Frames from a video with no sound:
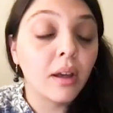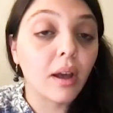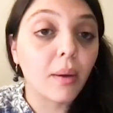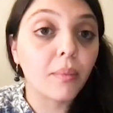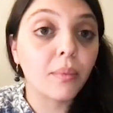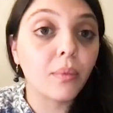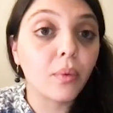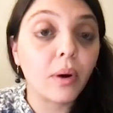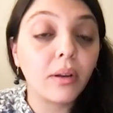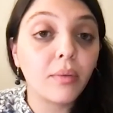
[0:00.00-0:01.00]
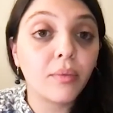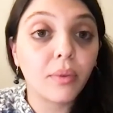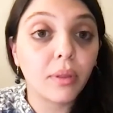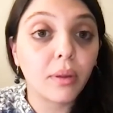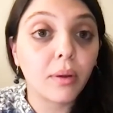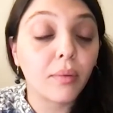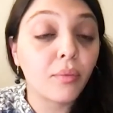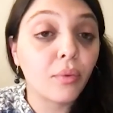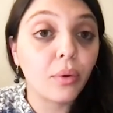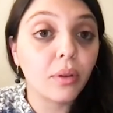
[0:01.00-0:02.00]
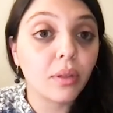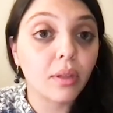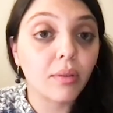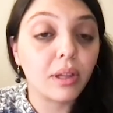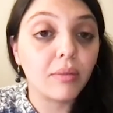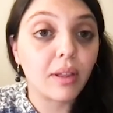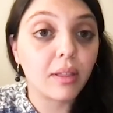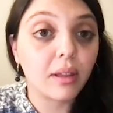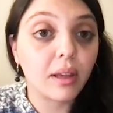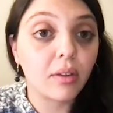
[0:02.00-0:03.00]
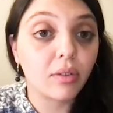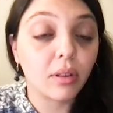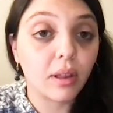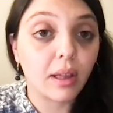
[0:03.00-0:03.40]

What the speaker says: One of the focuses of the investigation